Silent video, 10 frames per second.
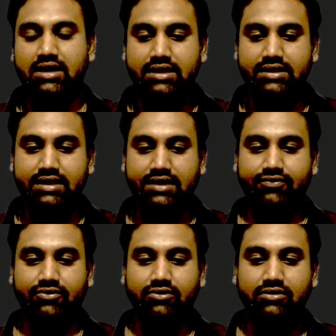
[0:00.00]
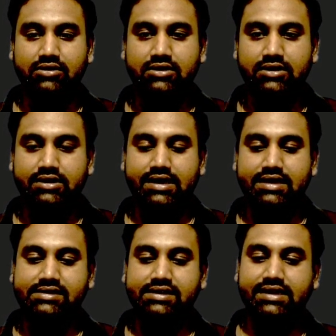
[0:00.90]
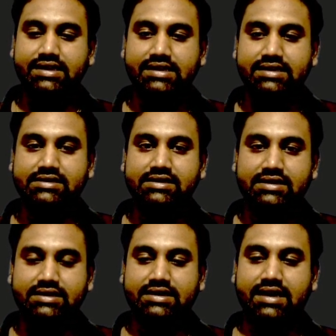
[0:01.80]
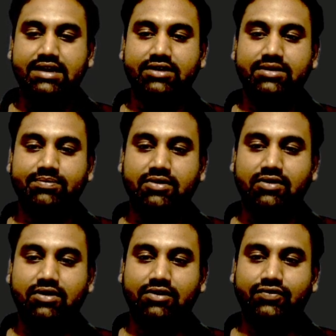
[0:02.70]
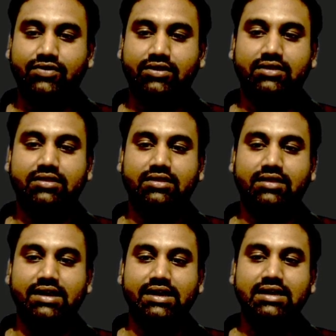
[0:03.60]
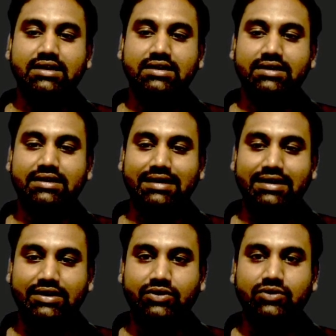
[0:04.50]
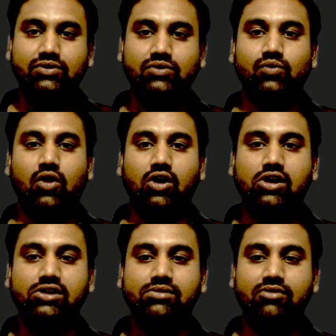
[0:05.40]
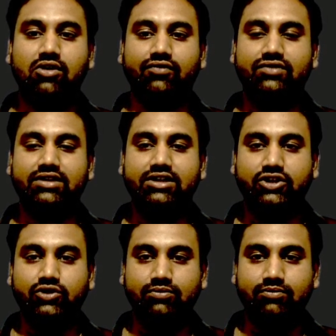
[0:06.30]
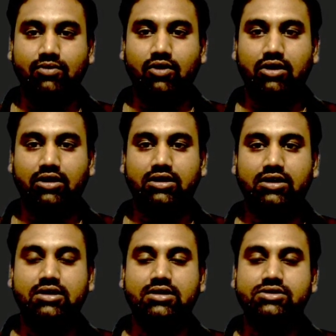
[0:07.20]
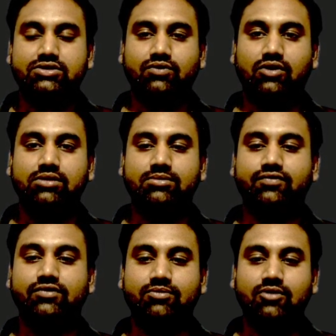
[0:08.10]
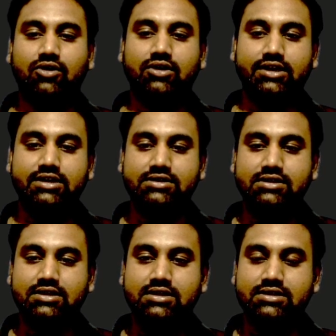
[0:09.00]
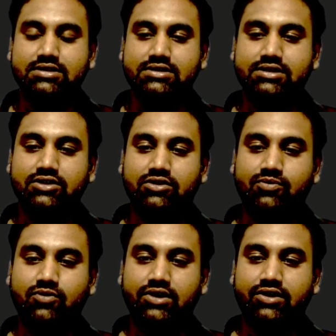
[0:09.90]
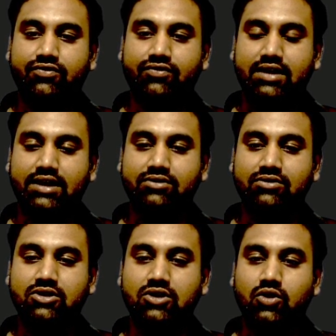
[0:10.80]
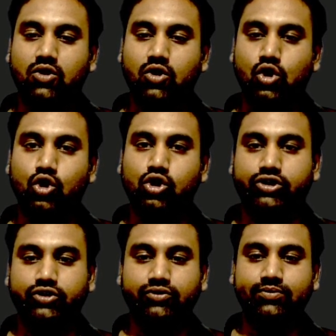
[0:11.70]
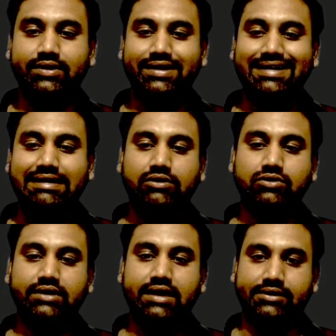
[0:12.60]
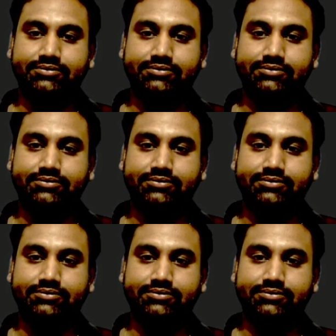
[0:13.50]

Therefore, density is 10 to the power of 3 into volume of the cube block. So, volume of the block is 0.5 whole cube into 10.